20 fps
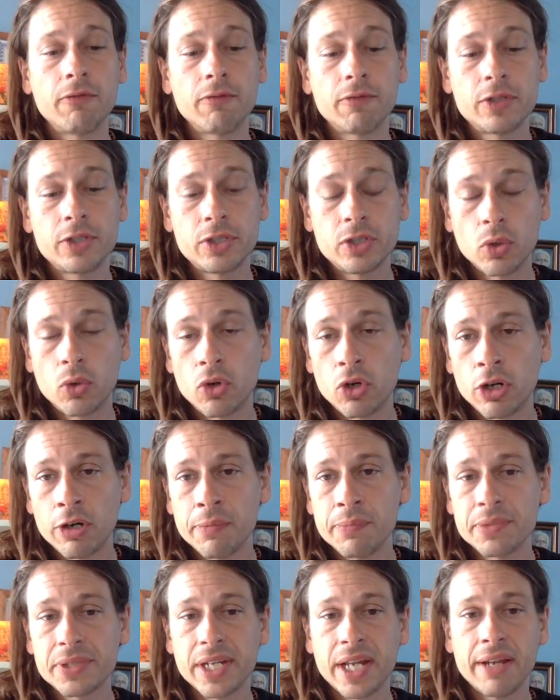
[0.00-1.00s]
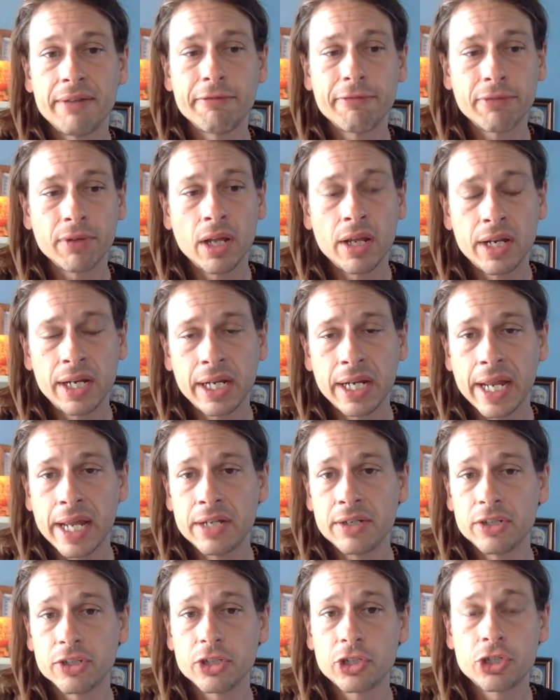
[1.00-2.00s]
storms and flooding
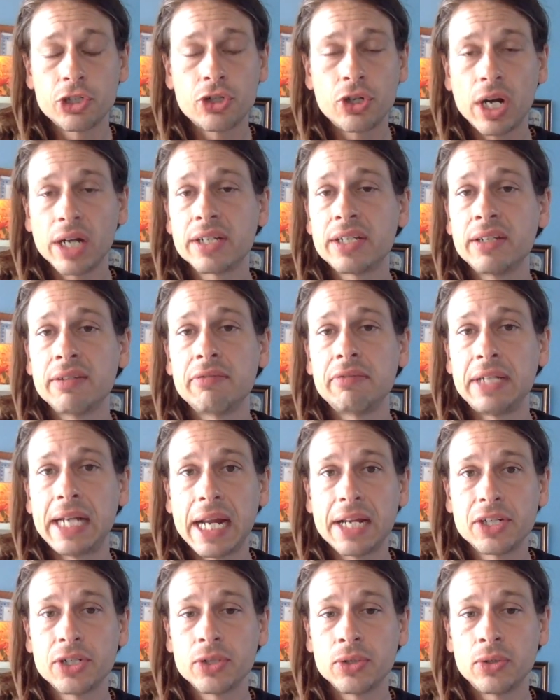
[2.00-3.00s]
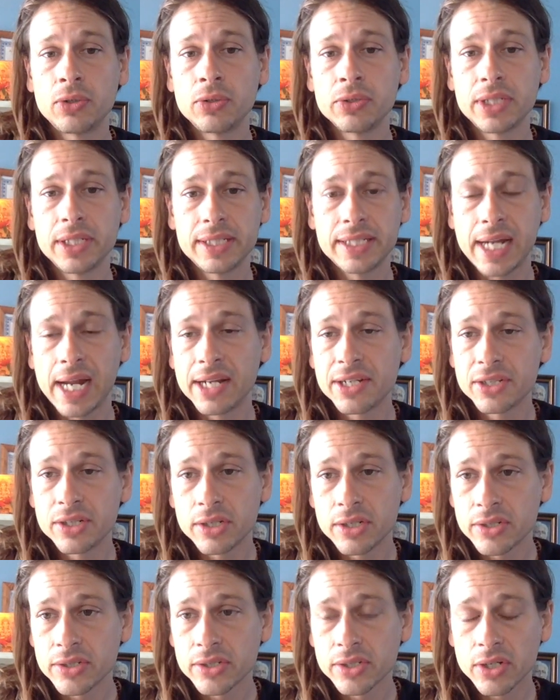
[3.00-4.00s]
and destructive natural
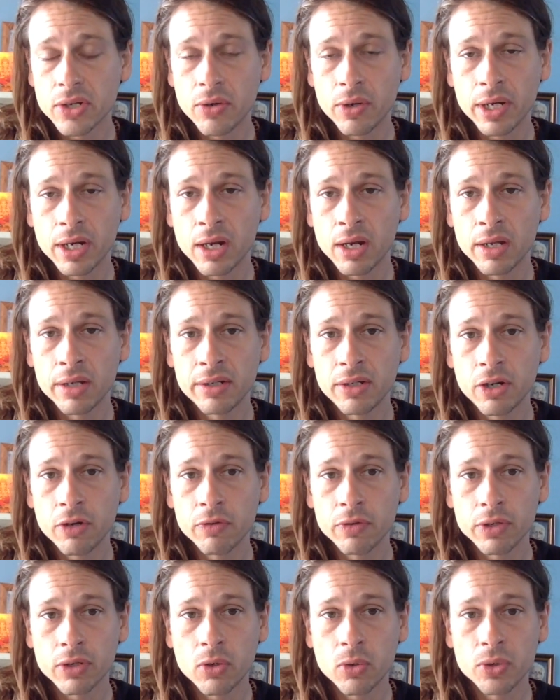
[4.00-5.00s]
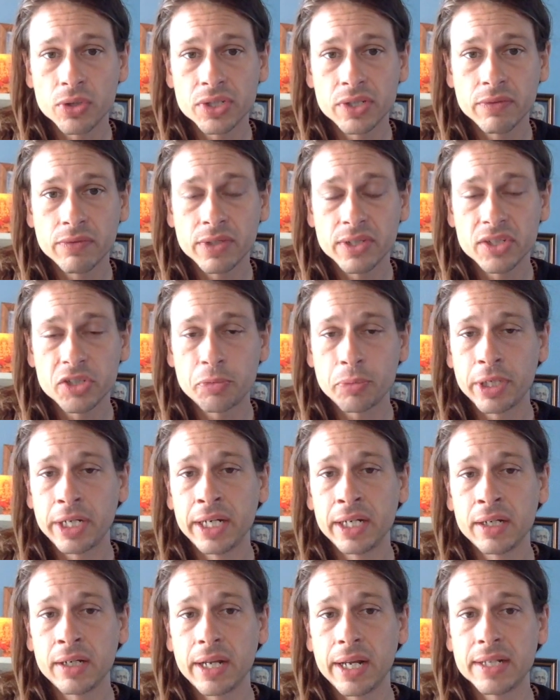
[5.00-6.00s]
disasters going on over the course of this
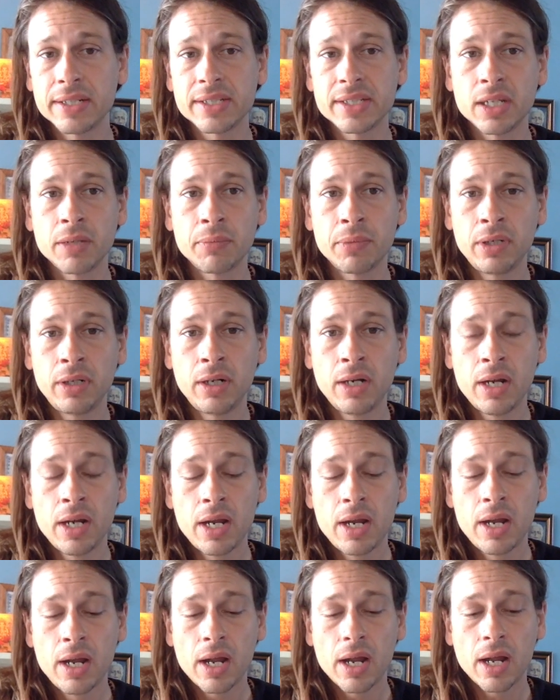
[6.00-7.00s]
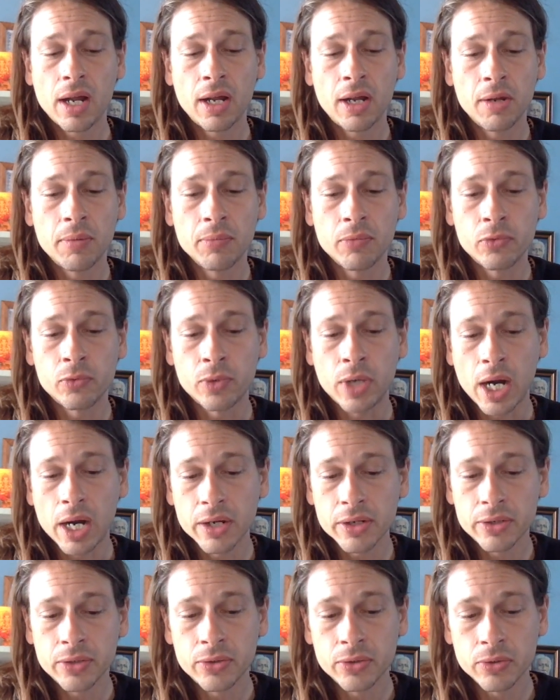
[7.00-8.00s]
spring and summer.
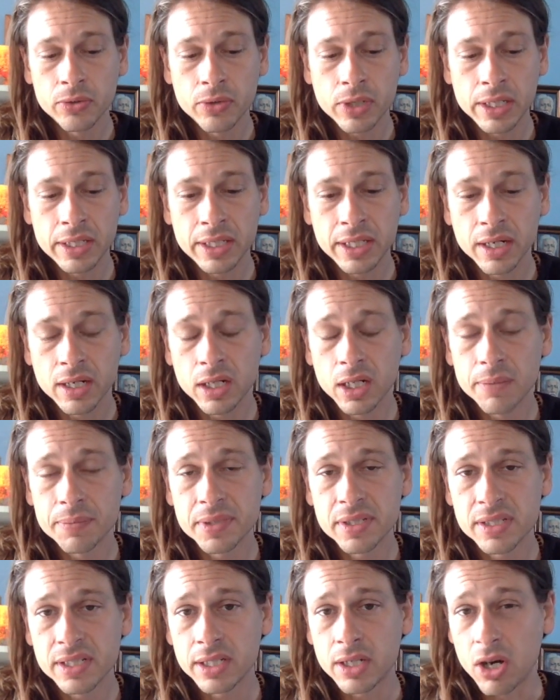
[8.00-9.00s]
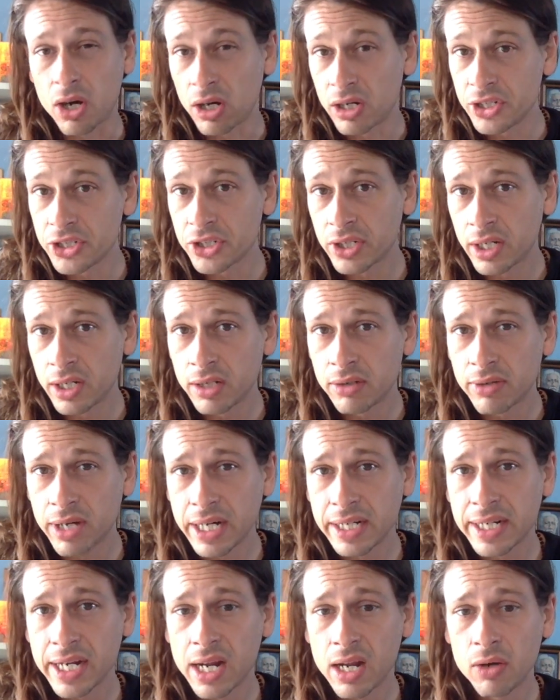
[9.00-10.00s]
Rahu in the eclipse is in Ardra
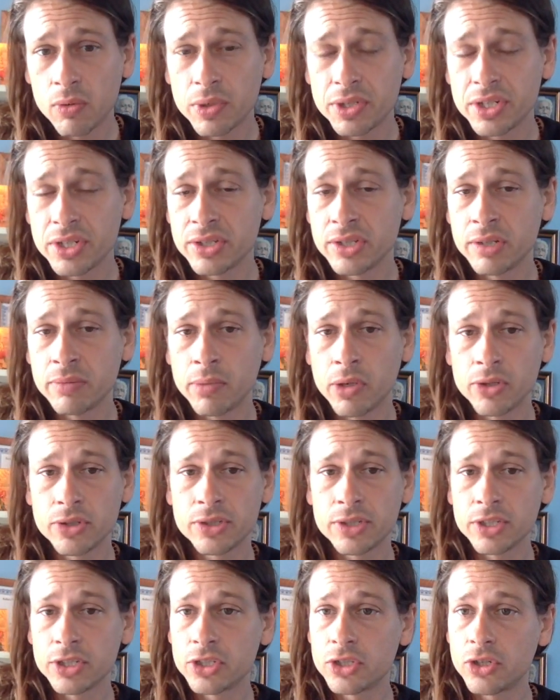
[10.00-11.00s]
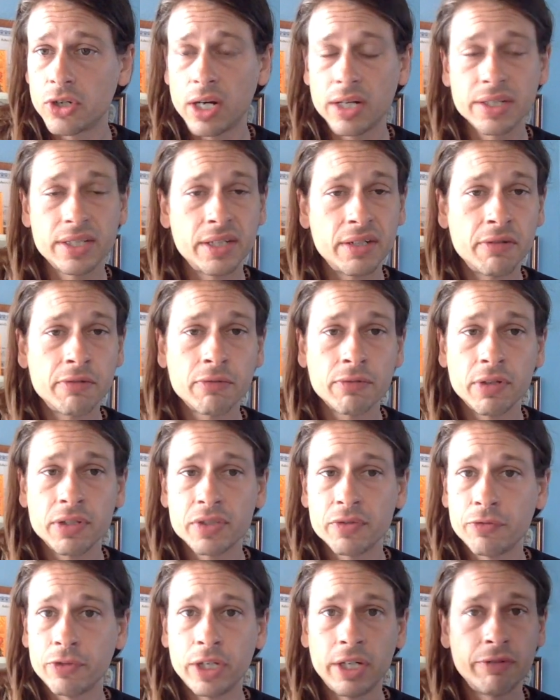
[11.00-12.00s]
right now, which is the most destructive,
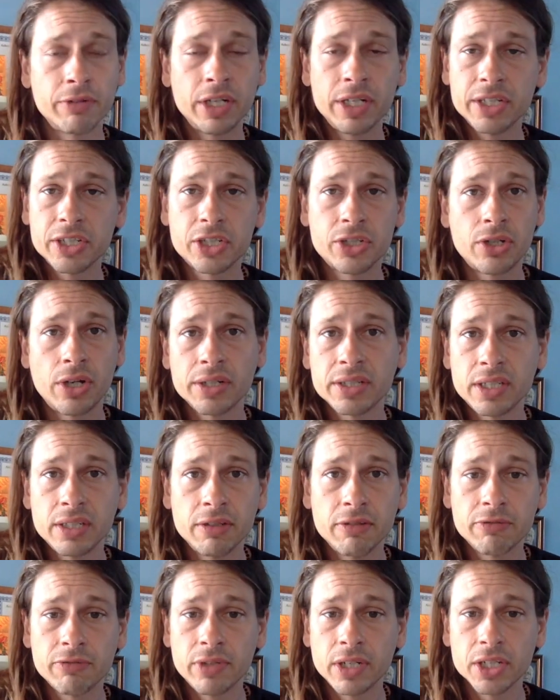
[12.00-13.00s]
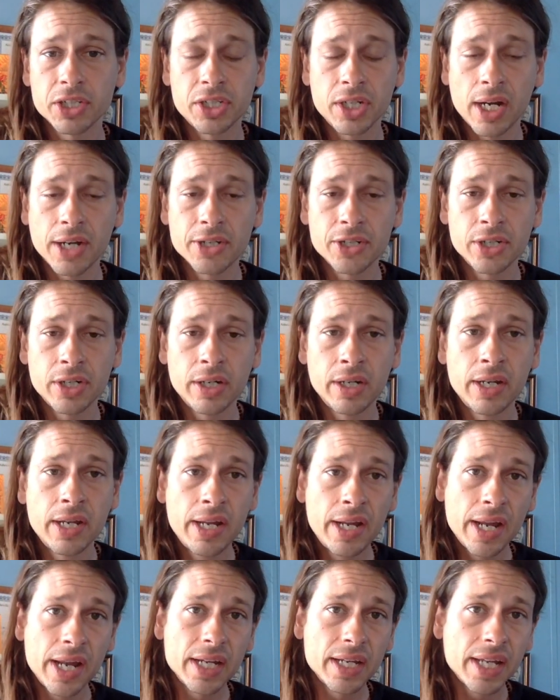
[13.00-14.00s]
is a very, very destructive nakshatra,
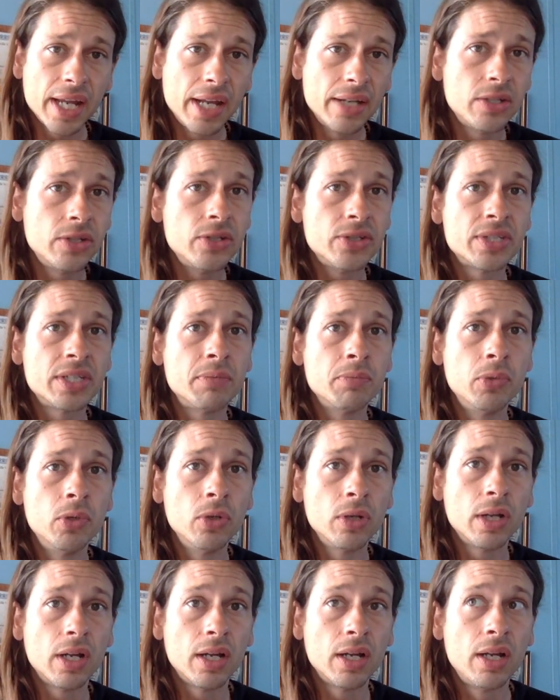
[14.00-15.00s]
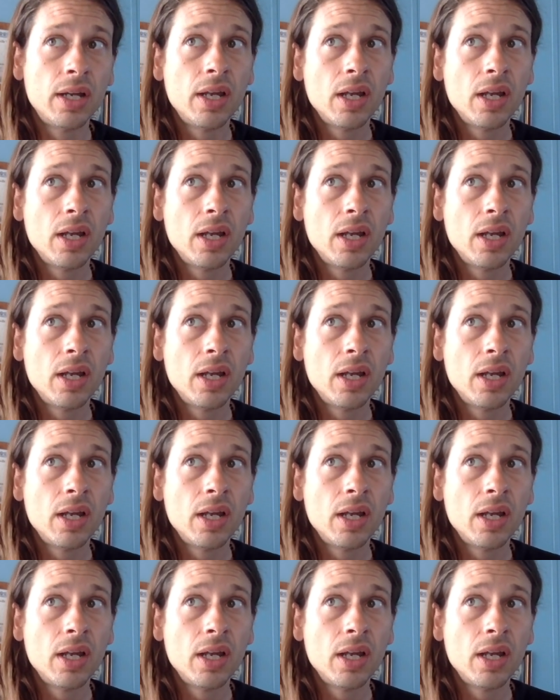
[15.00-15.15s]
and Ketu's in Mula,